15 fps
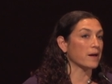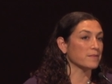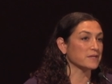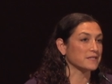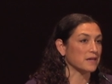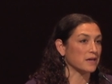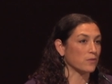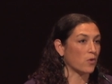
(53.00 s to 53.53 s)

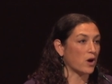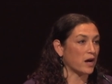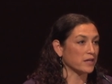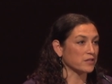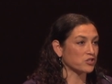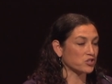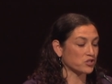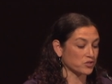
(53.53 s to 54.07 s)
Amazon
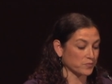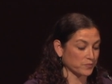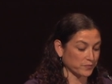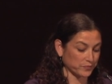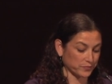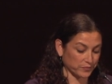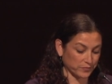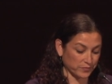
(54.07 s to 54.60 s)
Watch
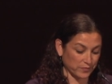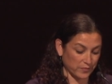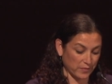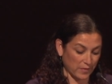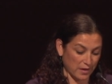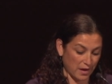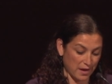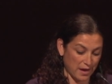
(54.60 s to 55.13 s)

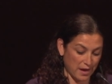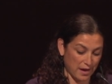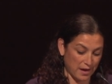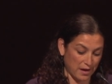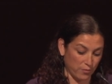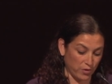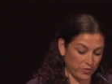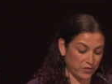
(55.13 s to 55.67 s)

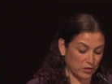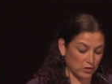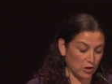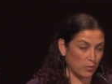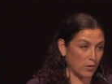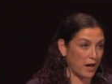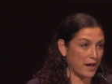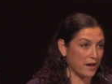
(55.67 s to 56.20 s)
with the
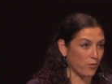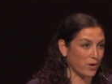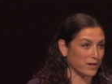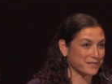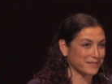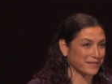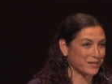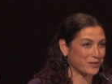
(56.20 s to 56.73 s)
global
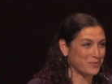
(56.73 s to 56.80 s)
ayahuasca